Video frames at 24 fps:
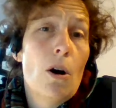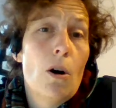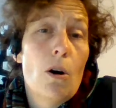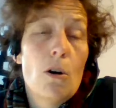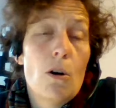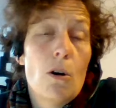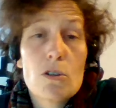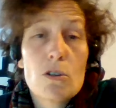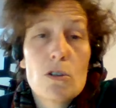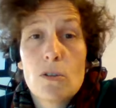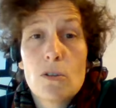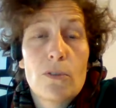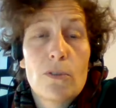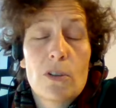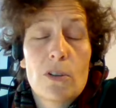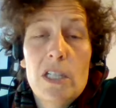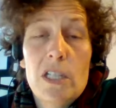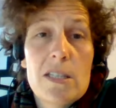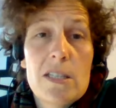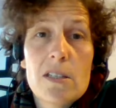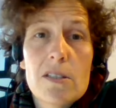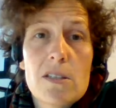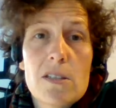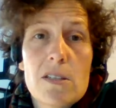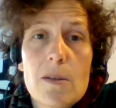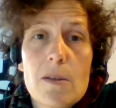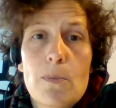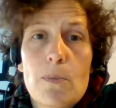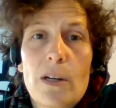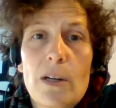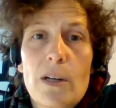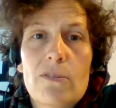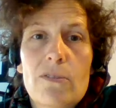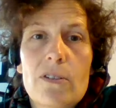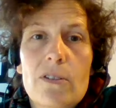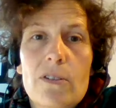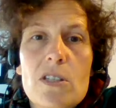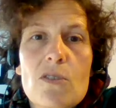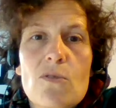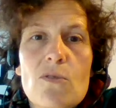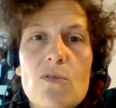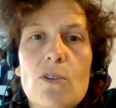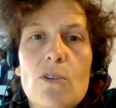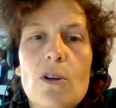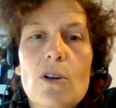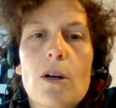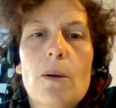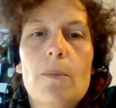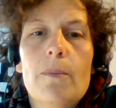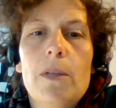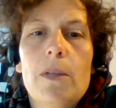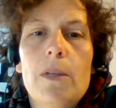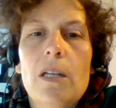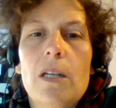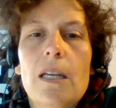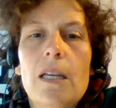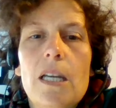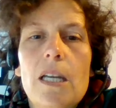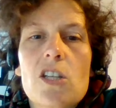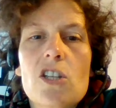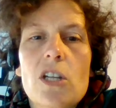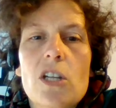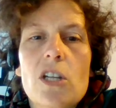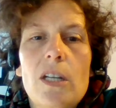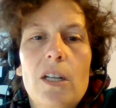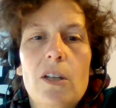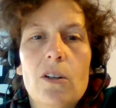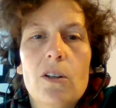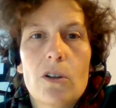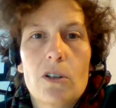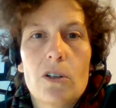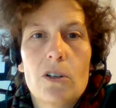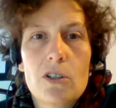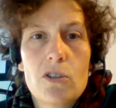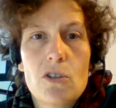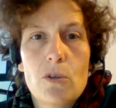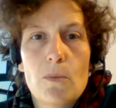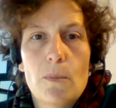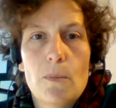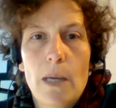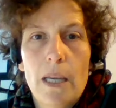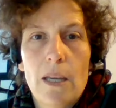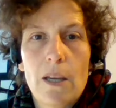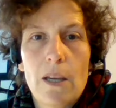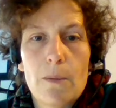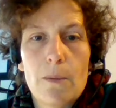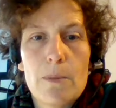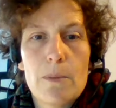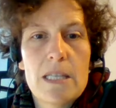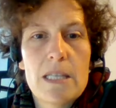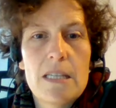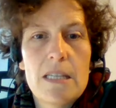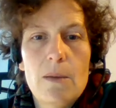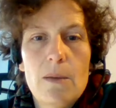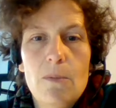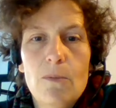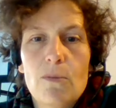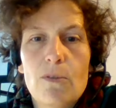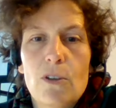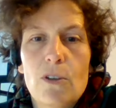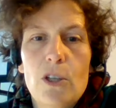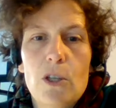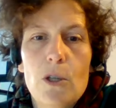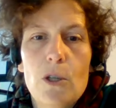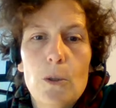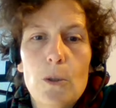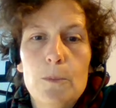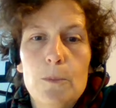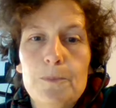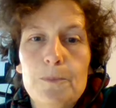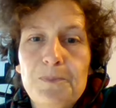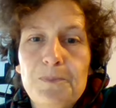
Also, for instance, the preference for communication in order to make up a team for you.